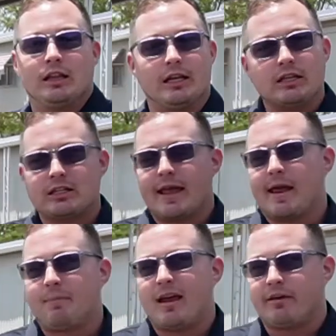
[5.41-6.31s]
Lease
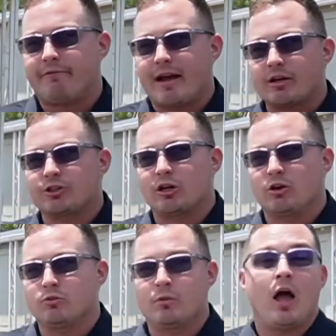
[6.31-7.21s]
Land Manufactured
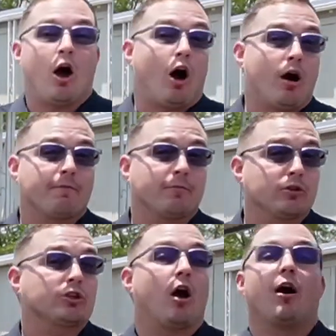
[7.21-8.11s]
Home
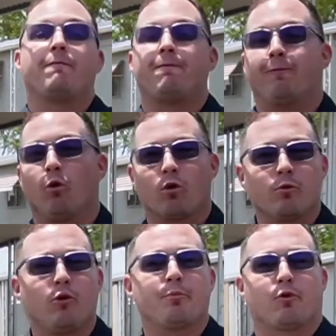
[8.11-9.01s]
offers
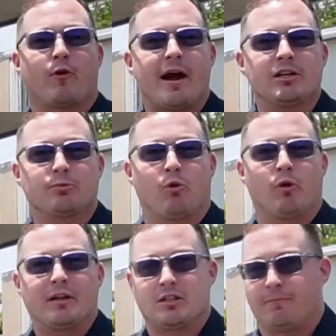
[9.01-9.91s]
affordable price
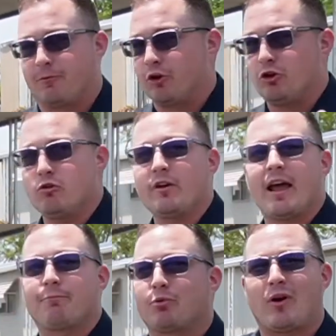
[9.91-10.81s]
points. And for you to
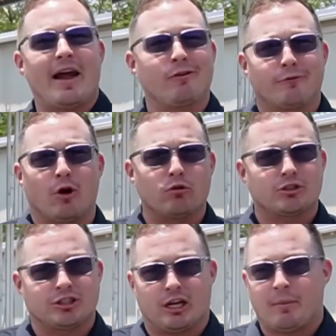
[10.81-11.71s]
have pride of
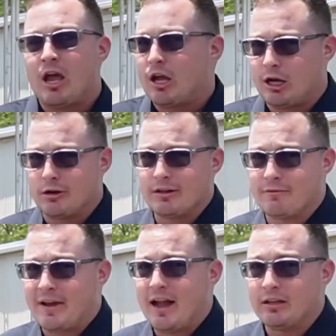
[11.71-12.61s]
ownership here in the
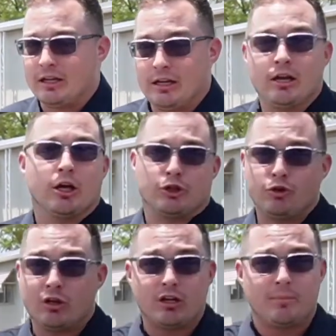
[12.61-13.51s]
Valley,
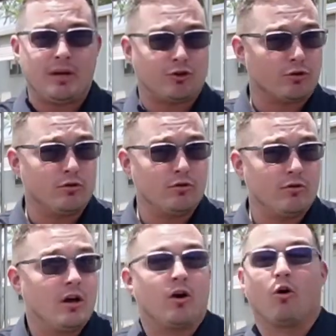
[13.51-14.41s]
too good to be
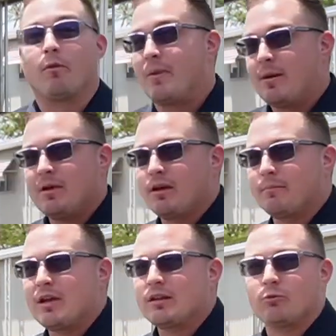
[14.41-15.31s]
true or maybe a
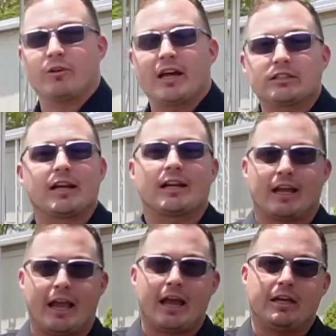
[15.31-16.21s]
myth? Well, that's not the
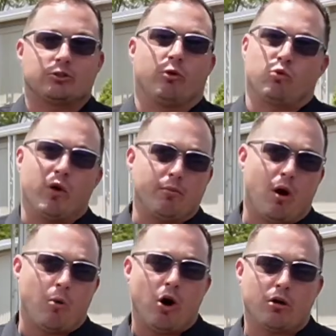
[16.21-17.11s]
case. With
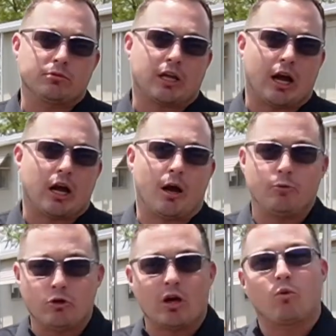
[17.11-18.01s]
winmobilehomes.com,
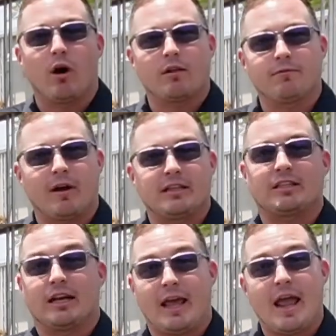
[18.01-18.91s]
you can qualify
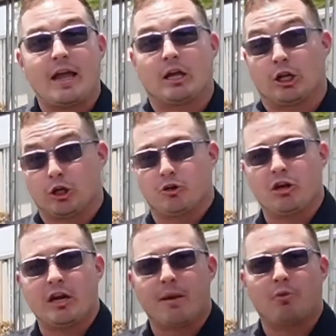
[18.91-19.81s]
today in a
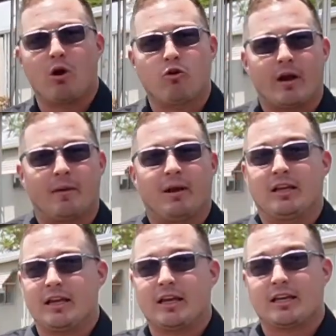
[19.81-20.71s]
30 day program
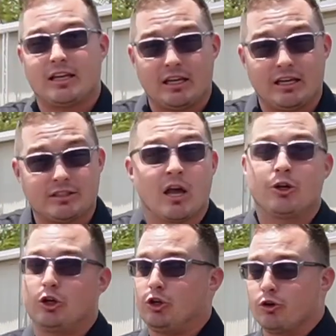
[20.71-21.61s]
and get keys
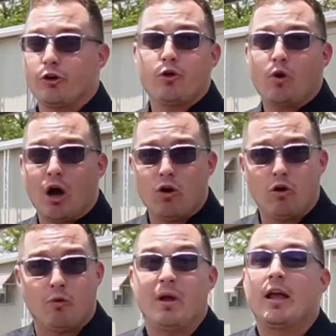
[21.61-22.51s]
to your new
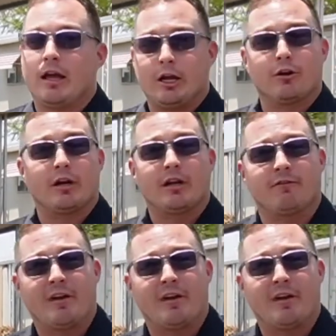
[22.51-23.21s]
home here in the